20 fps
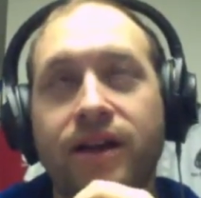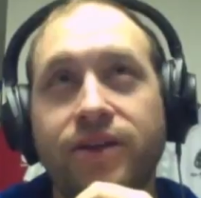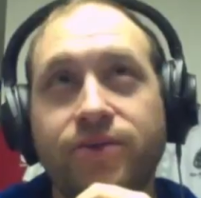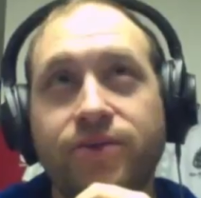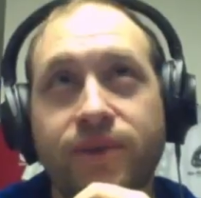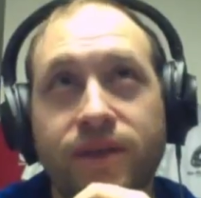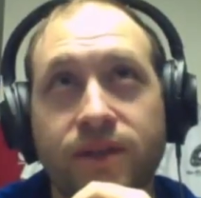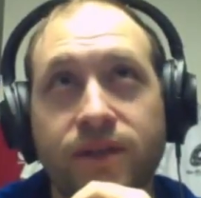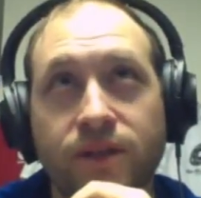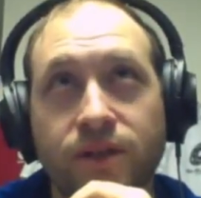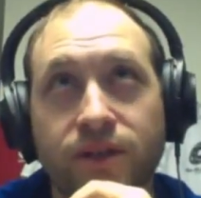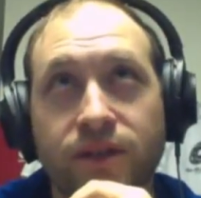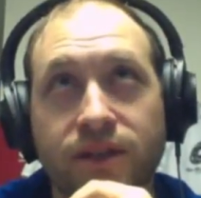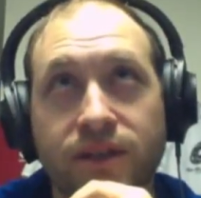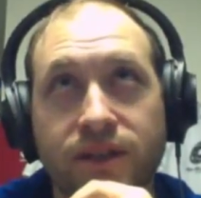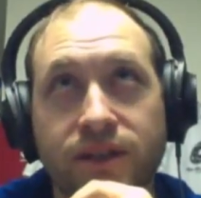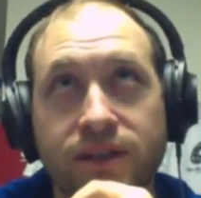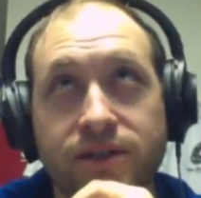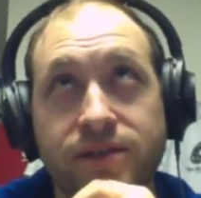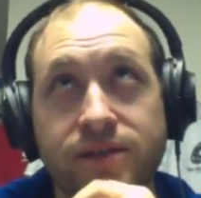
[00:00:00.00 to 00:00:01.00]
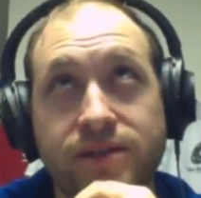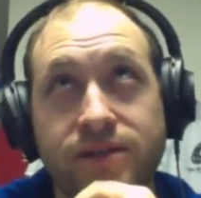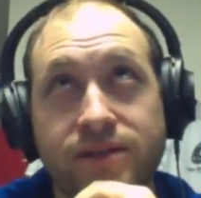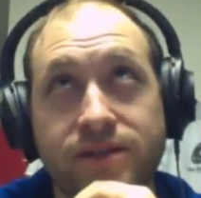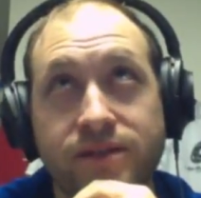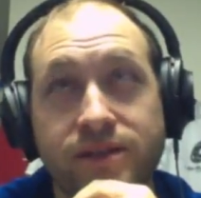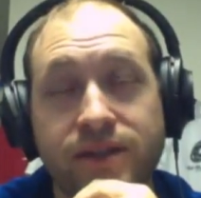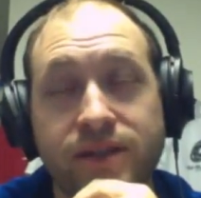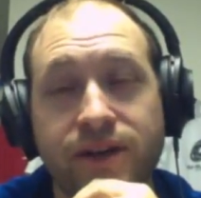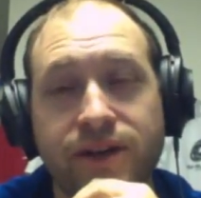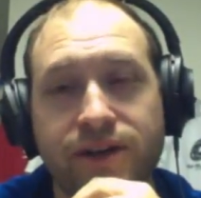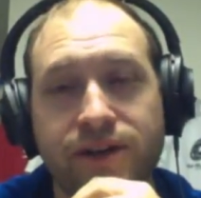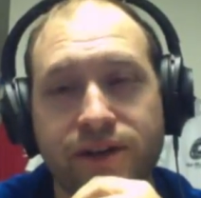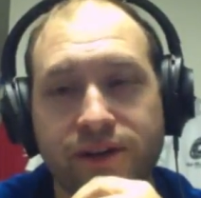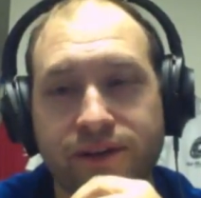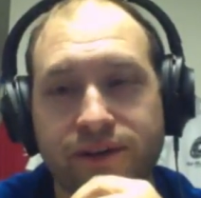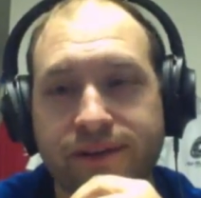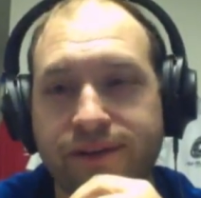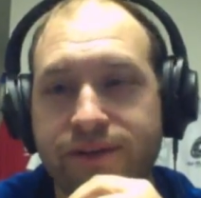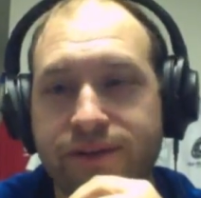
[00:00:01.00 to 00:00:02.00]
can look at this, and Terry,
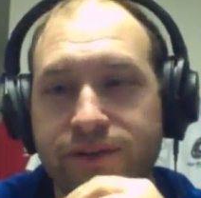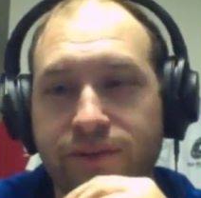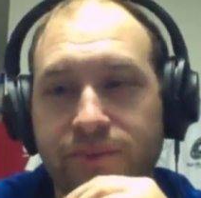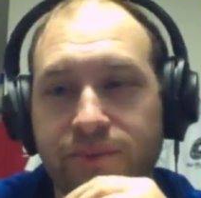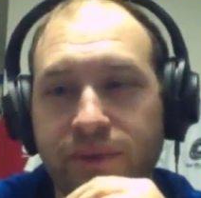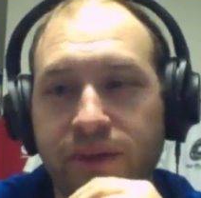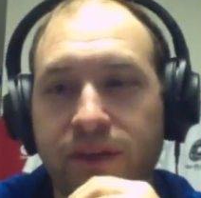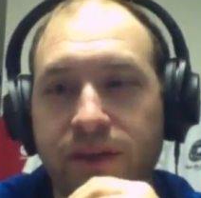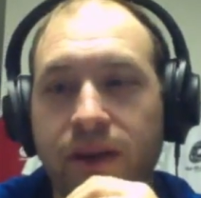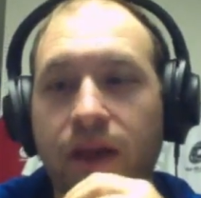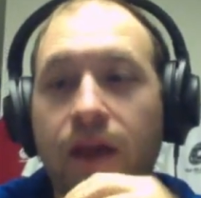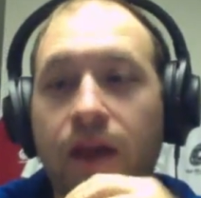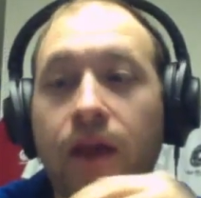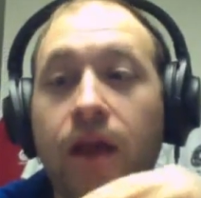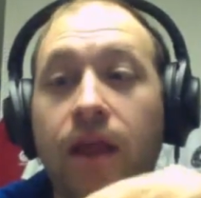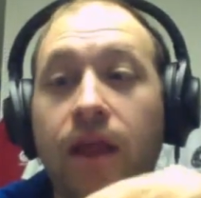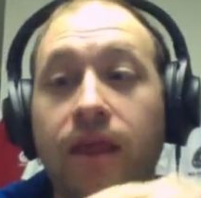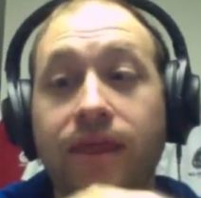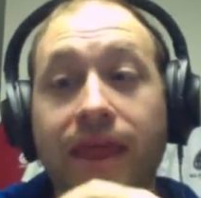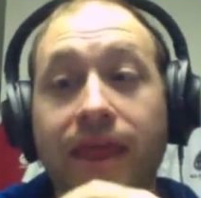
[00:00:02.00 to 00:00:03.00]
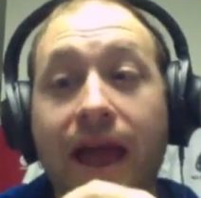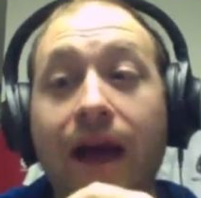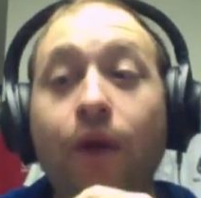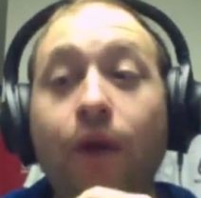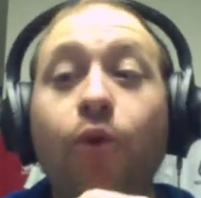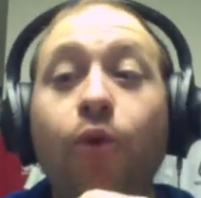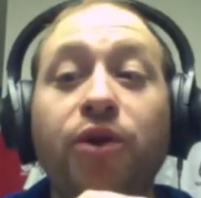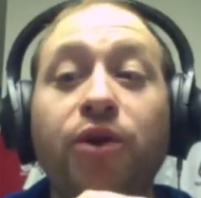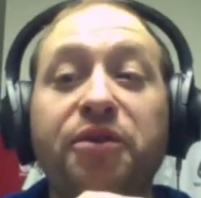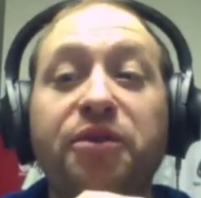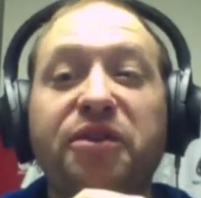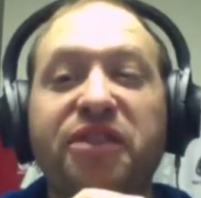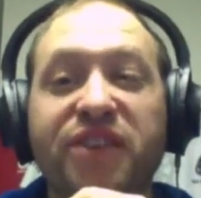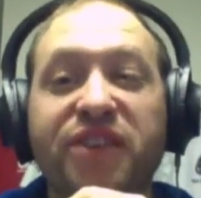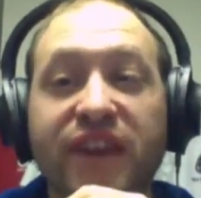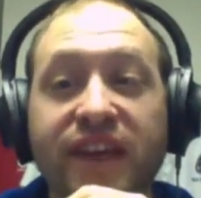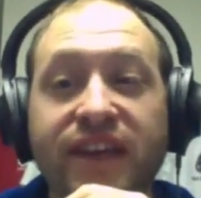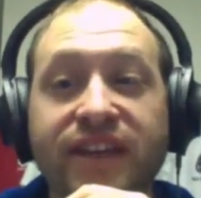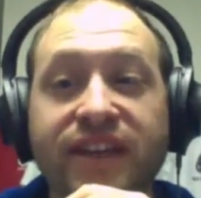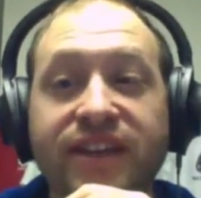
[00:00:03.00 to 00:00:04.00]
you can jump in. Now we're
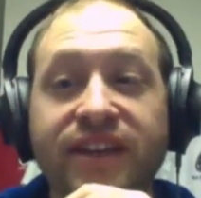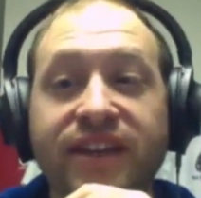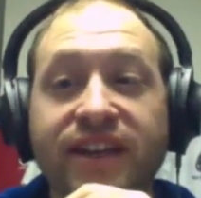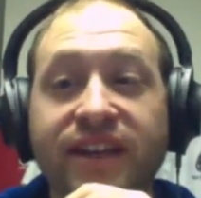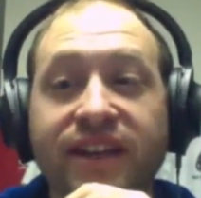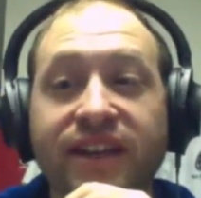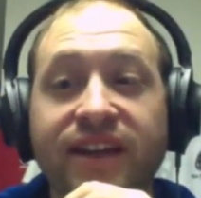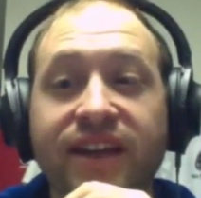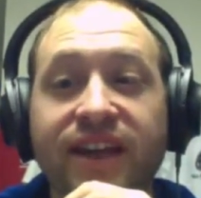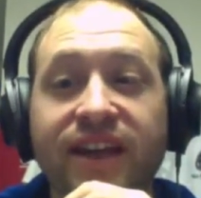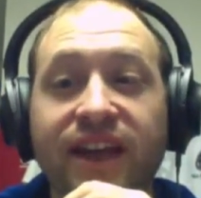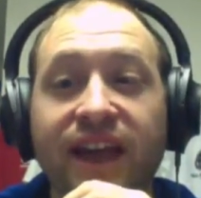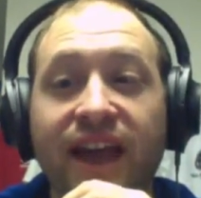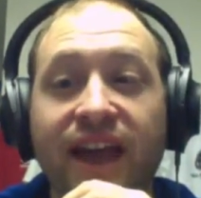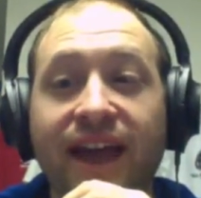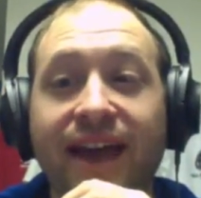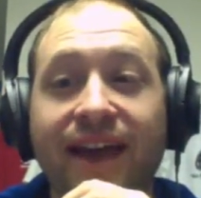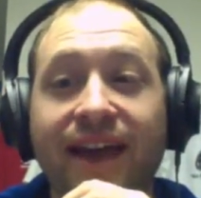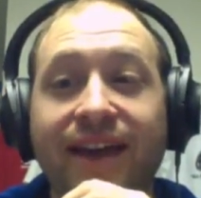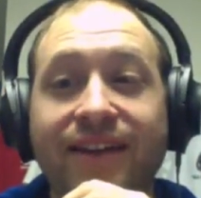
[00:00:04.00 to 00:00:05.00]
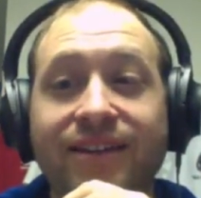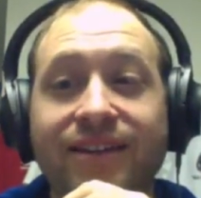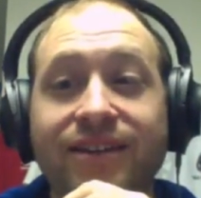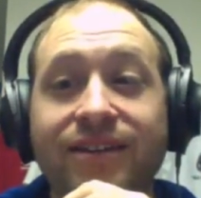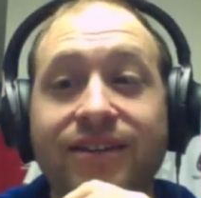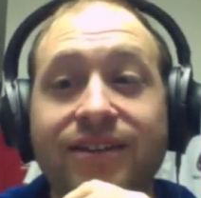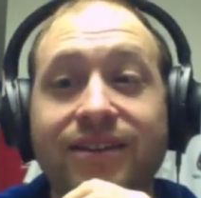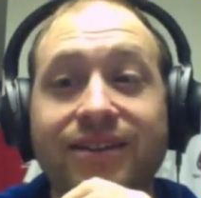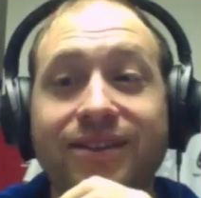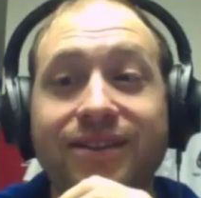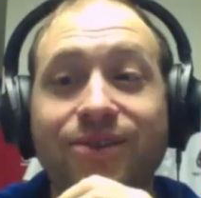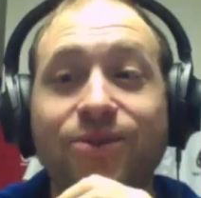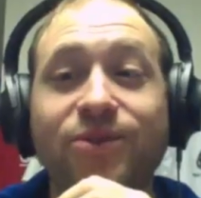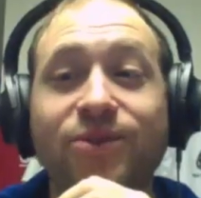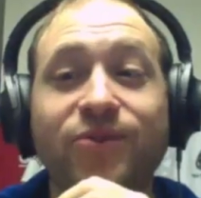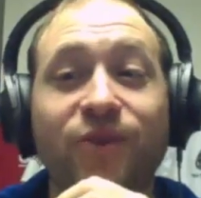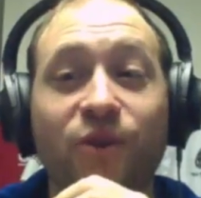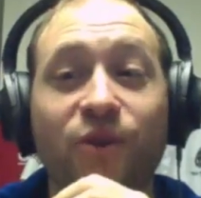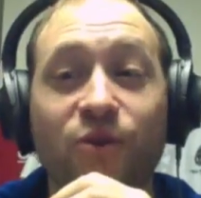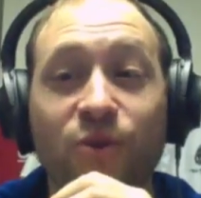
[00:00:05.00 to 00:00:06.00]
thin at loose
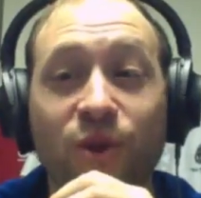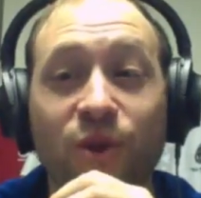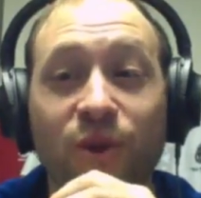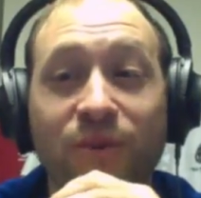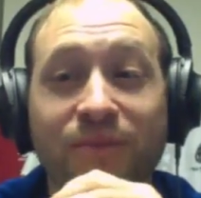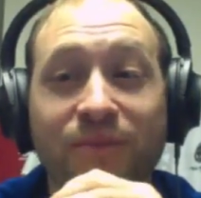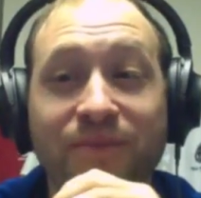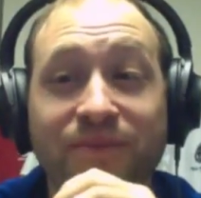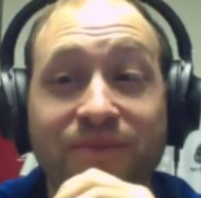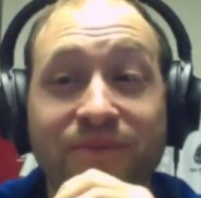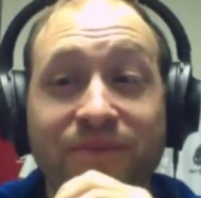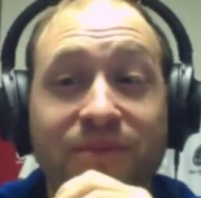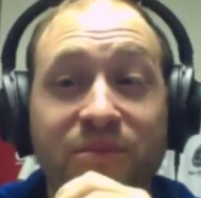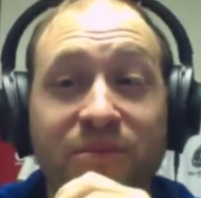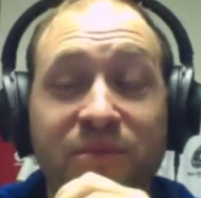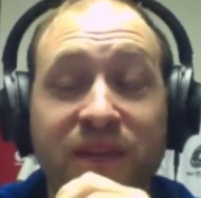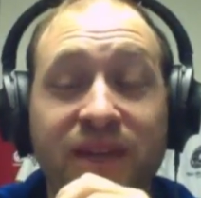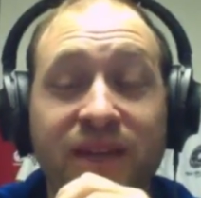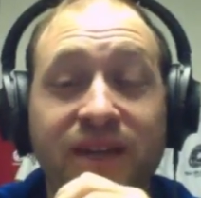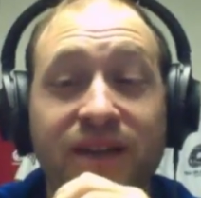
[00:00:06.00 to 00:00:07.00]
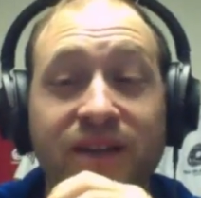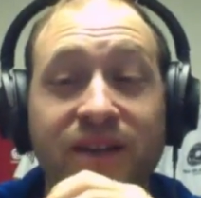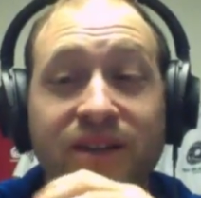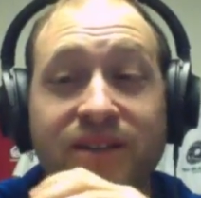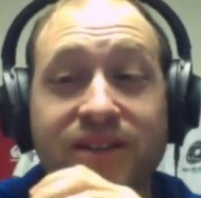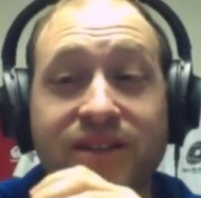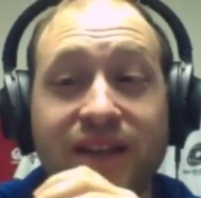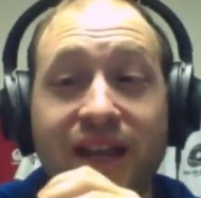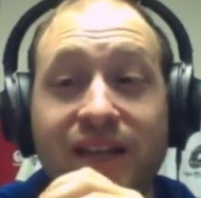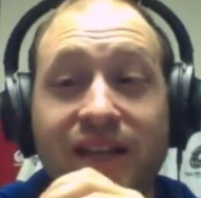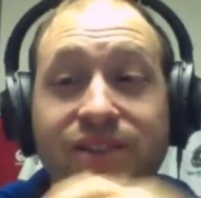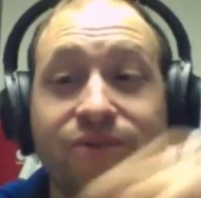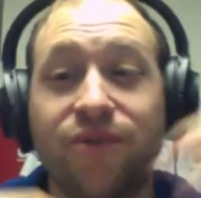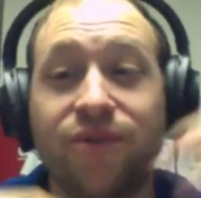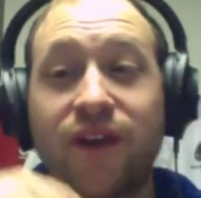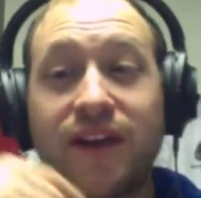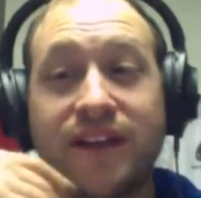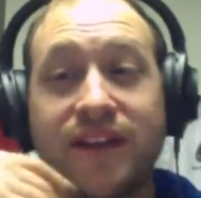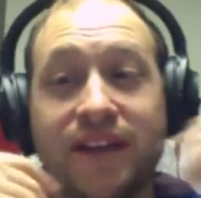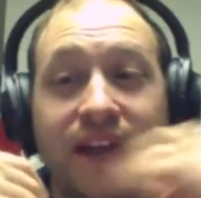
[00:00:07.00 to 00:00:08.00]
forward, because as of
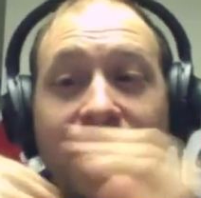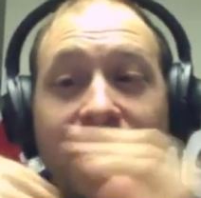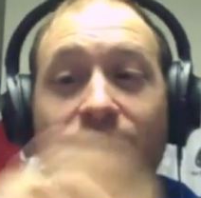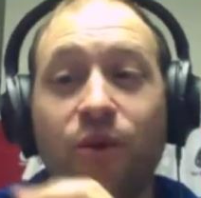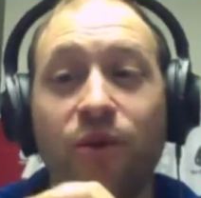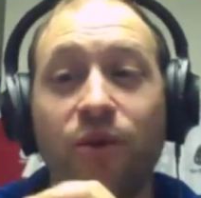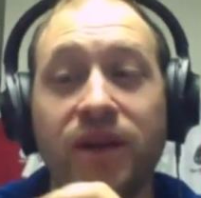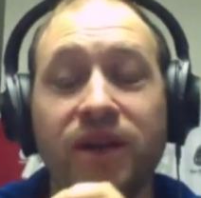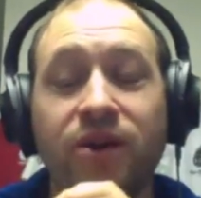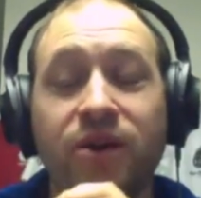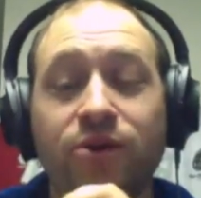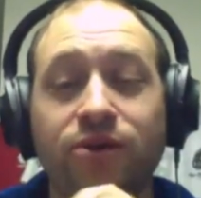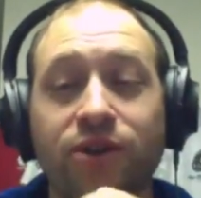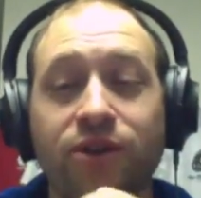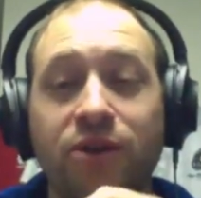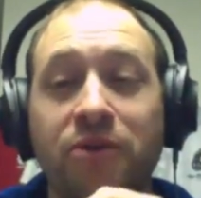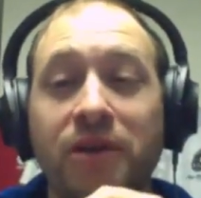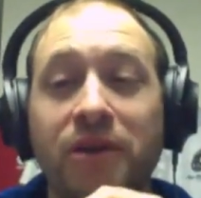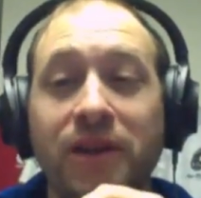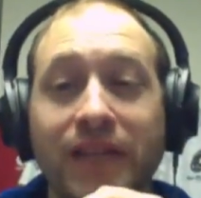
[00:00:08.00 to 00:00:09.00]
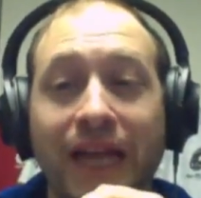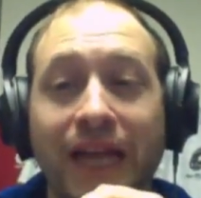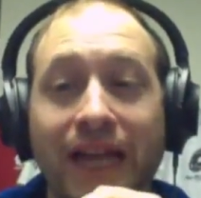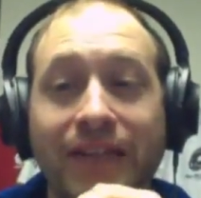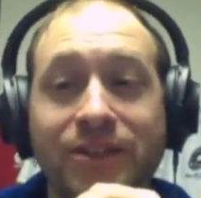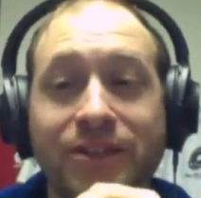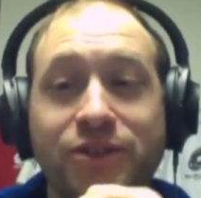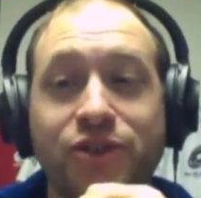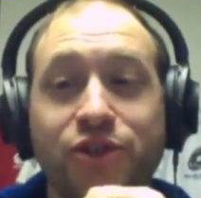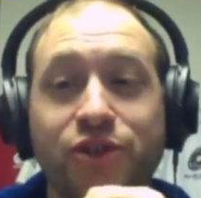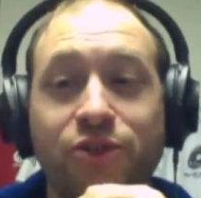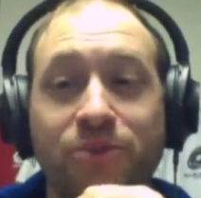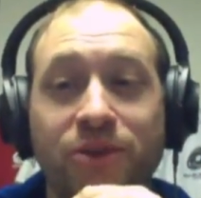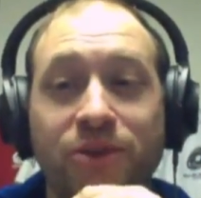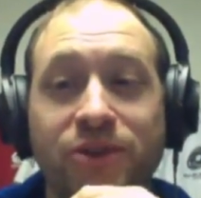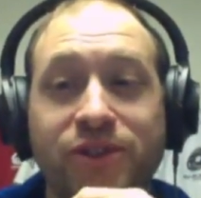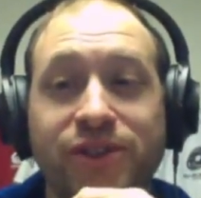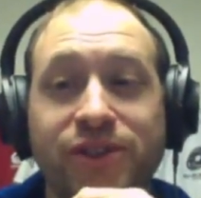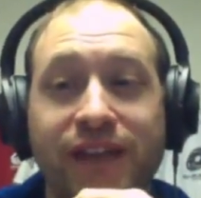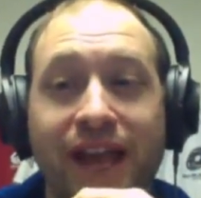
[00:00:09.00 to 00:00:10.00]
right now, we don't know Aladdin
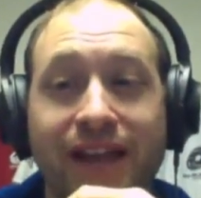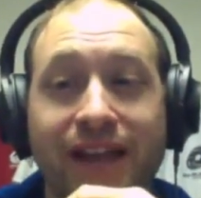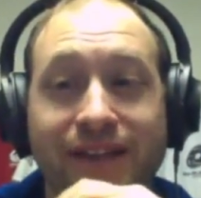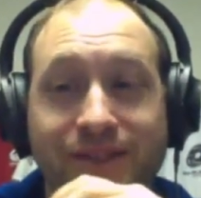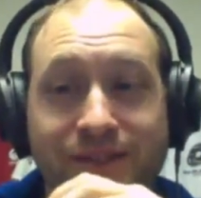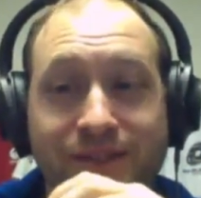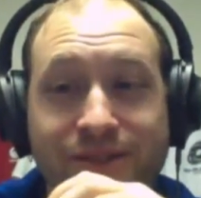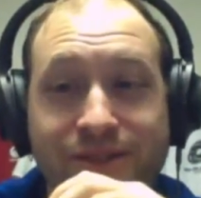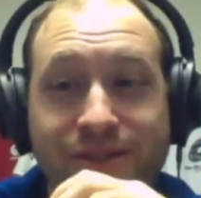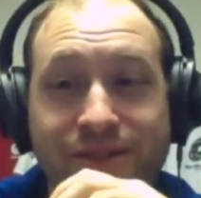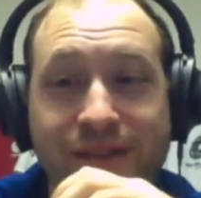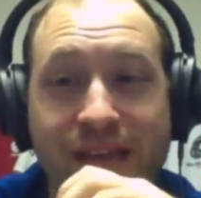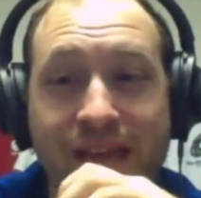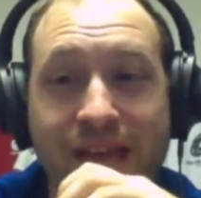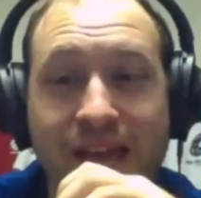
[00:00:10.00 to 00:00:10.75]
Shermer's status.